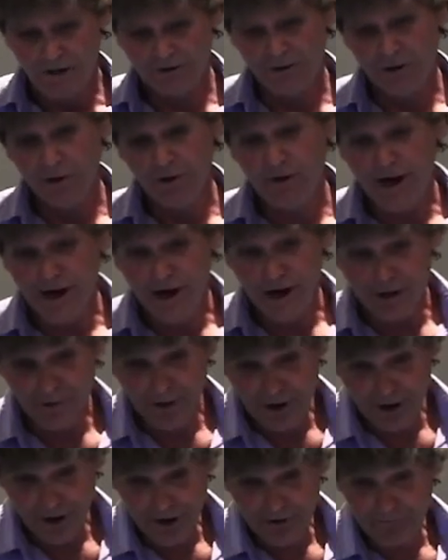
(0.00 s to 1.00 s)
So now I'm
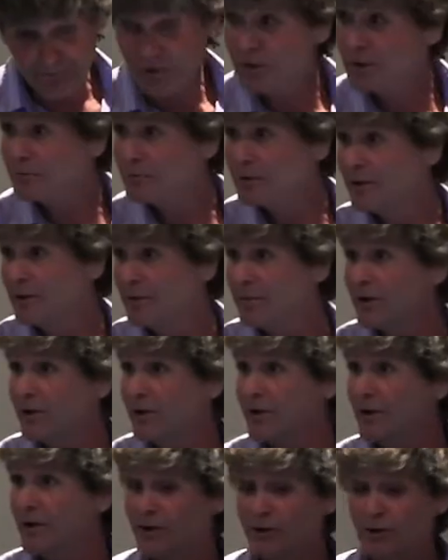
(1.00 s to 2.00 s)
going to give you a
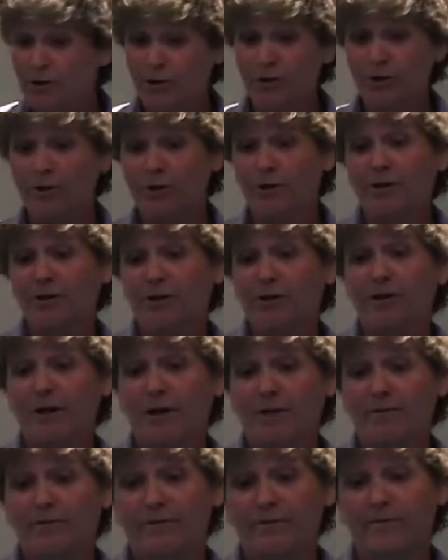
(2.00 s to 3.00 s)
preliminary tour
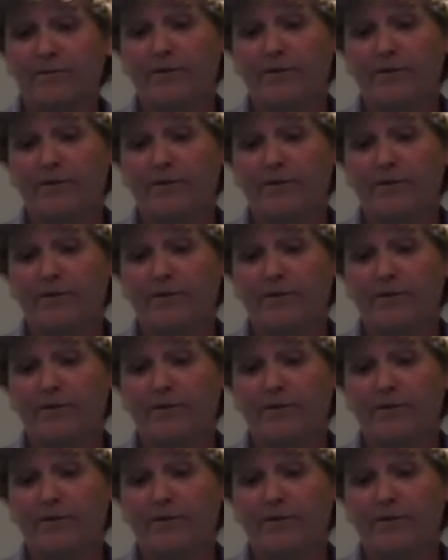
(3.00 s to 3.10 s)
of the